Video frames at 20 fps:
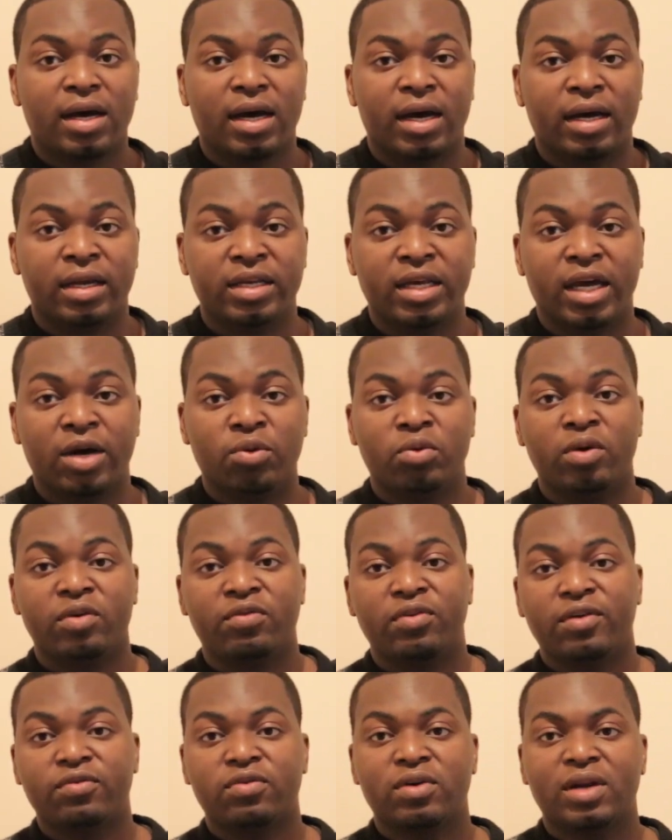And yeah,
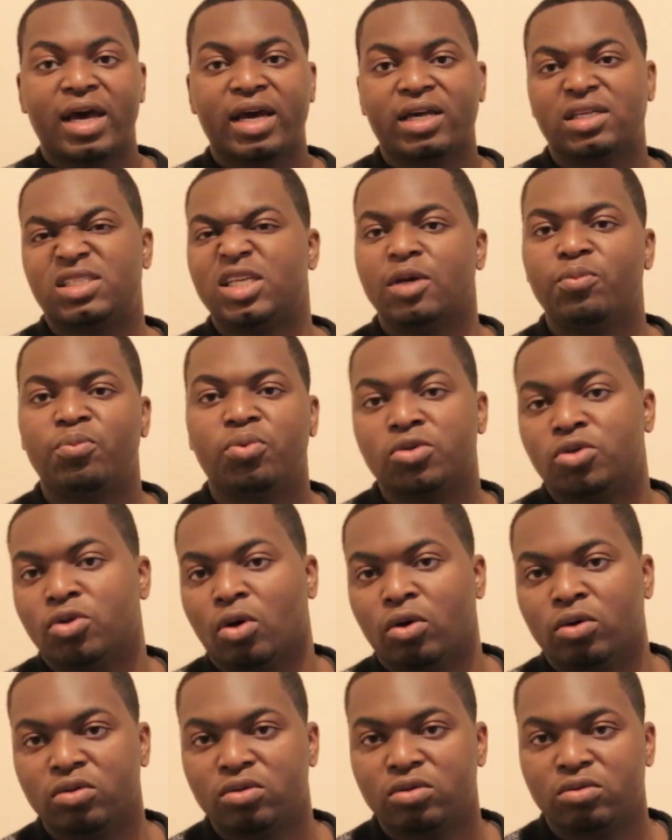we've even like simple
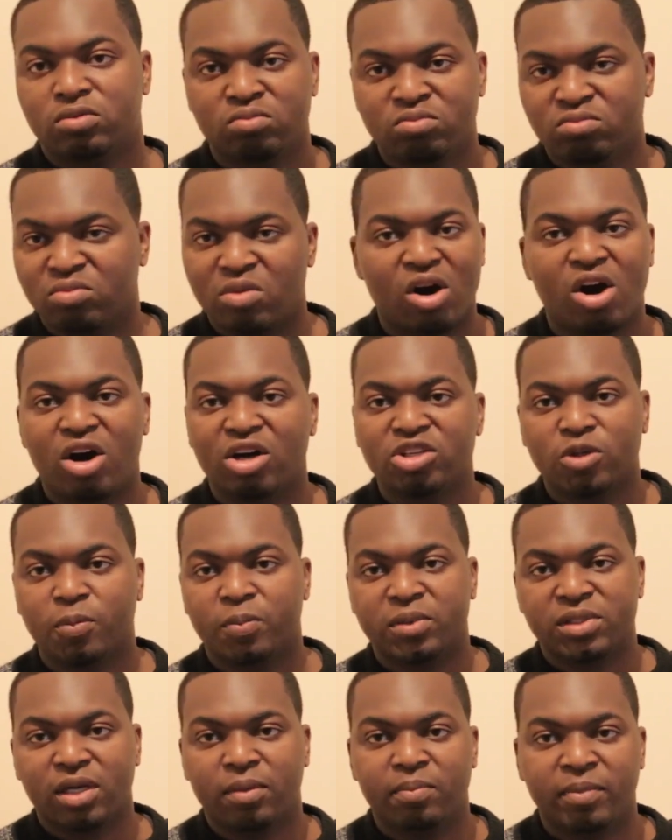songs
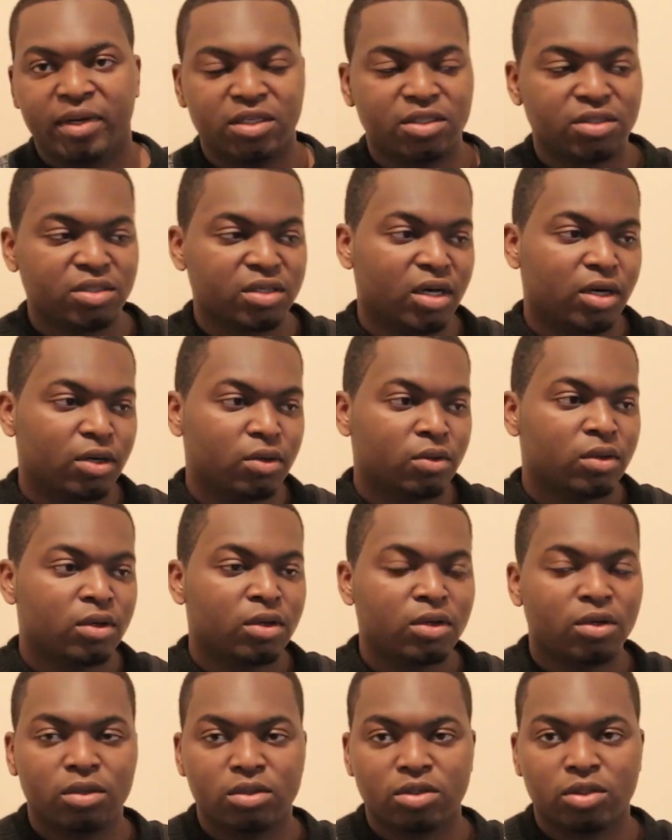100% major scale
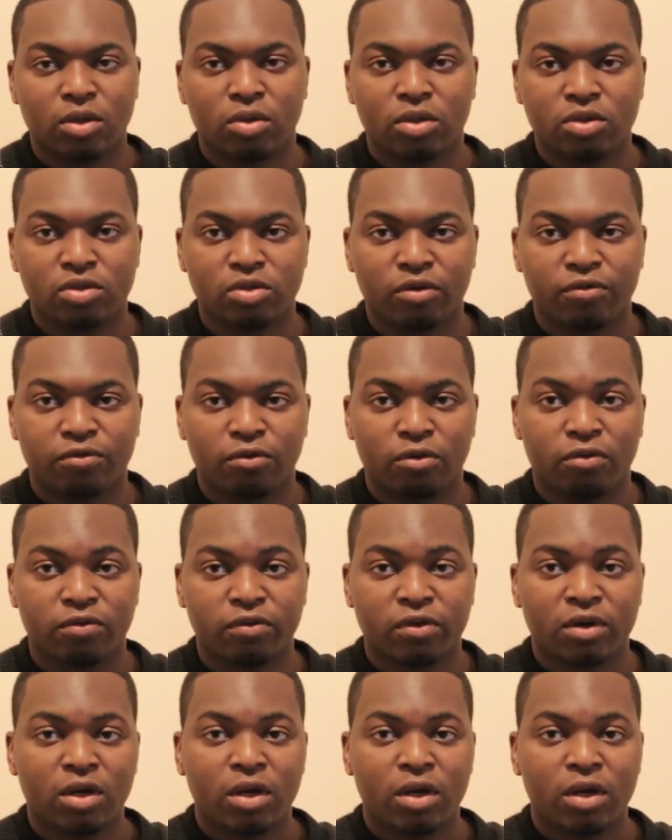and so on and so forth.